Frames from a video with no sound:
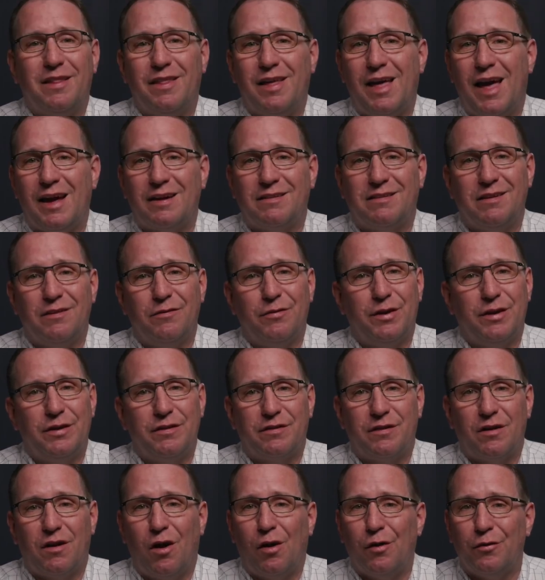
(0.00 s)
the activities
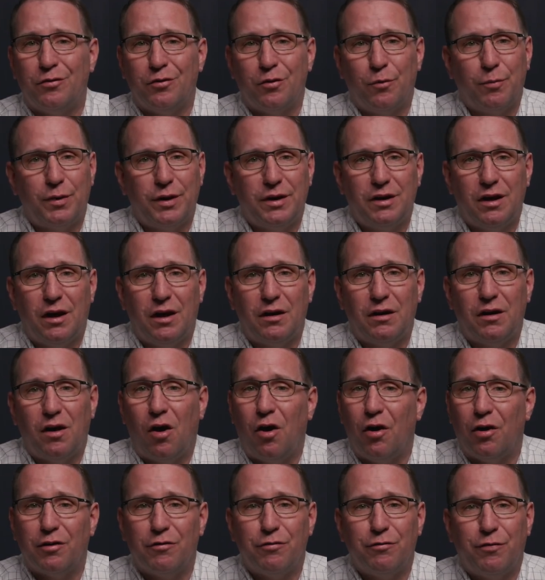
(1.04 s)
can also be done
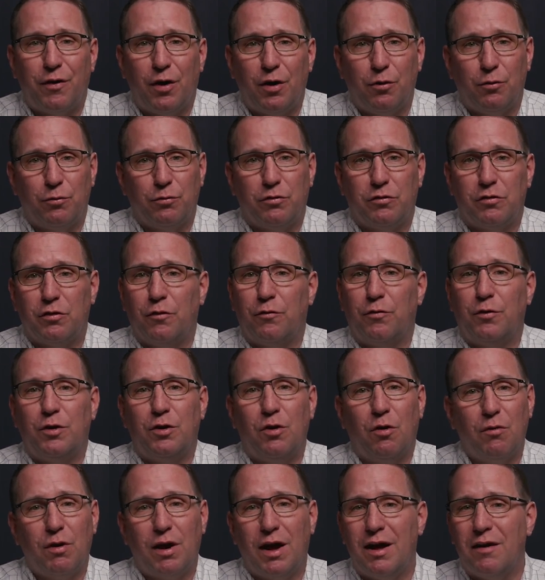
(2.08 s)
on a phone. So if you
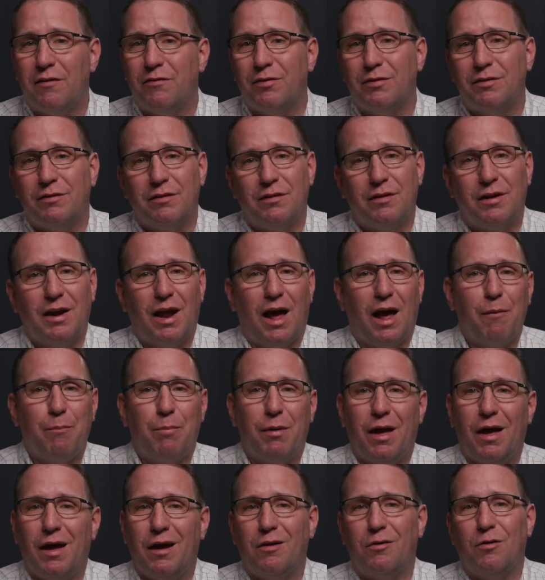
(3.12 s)
don't have a, an
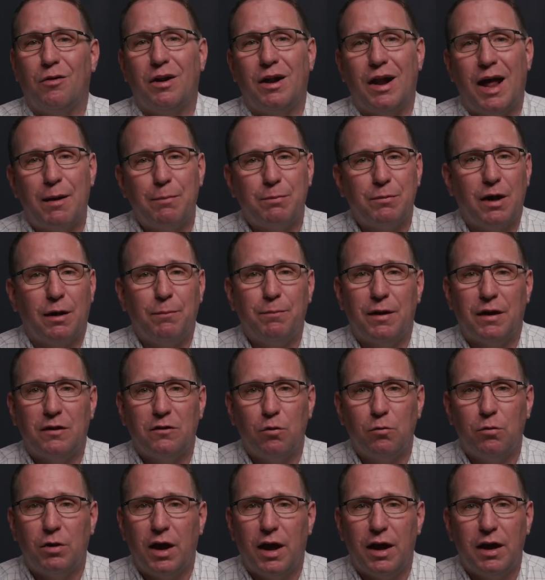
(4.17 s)
iPad or a laptop, that's
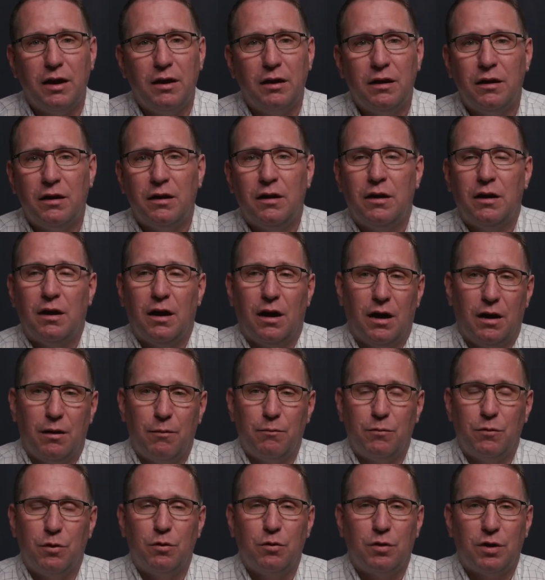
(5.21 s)
okay.
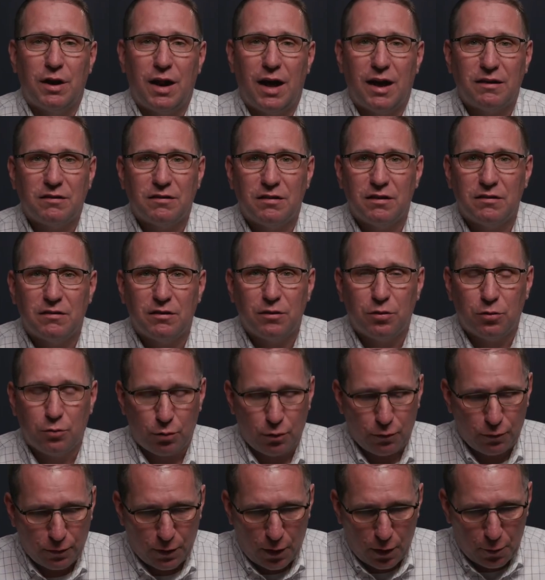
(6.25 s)
Um, you can access it through
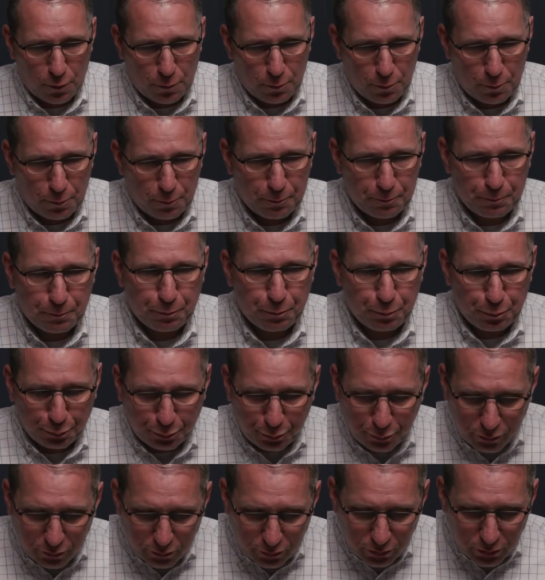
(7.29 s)
a phone.
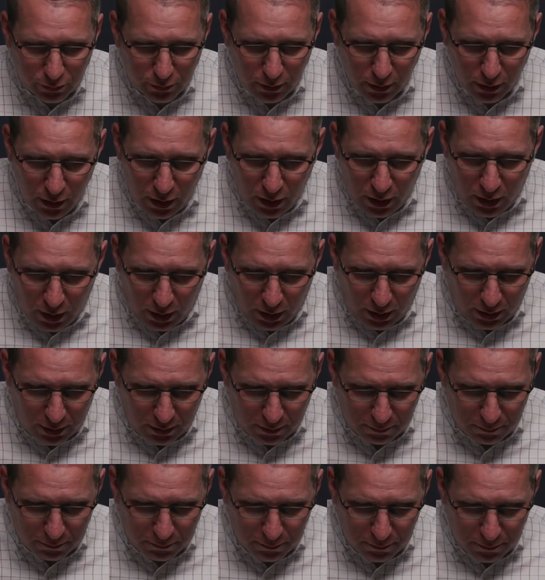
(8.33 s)

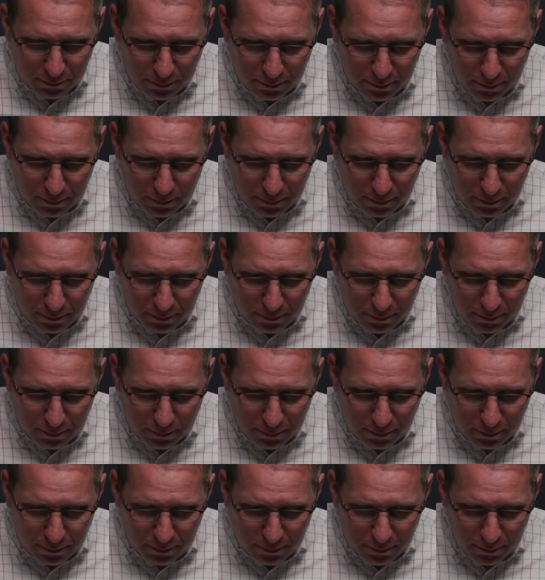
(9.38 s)
Um,